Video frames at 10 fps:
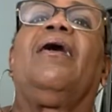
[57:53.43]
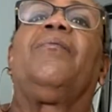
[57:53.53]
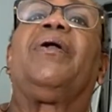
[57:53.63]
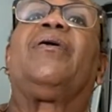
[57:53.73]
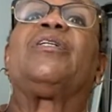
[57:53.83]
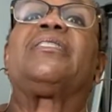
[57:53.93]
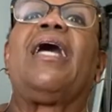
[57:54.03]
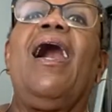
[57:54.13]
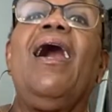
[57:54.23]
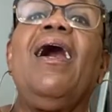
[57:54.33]
Because
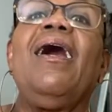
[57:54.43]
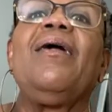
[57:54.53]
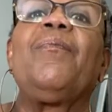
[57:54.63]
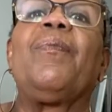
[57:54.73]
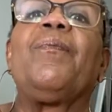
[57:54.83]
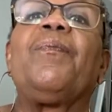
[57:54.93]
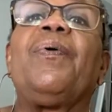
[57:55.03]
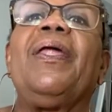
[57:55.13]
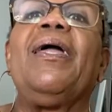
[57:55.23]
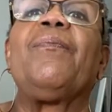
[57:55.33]
I
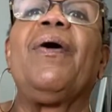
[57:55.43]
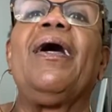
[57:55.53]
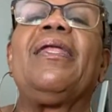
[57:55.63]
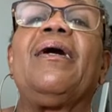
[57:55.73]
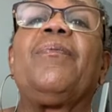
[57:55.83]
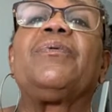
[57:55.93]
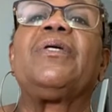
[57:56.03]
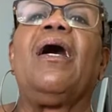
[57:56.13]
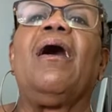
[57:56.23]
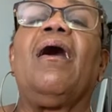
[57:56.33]
plant pineapple to...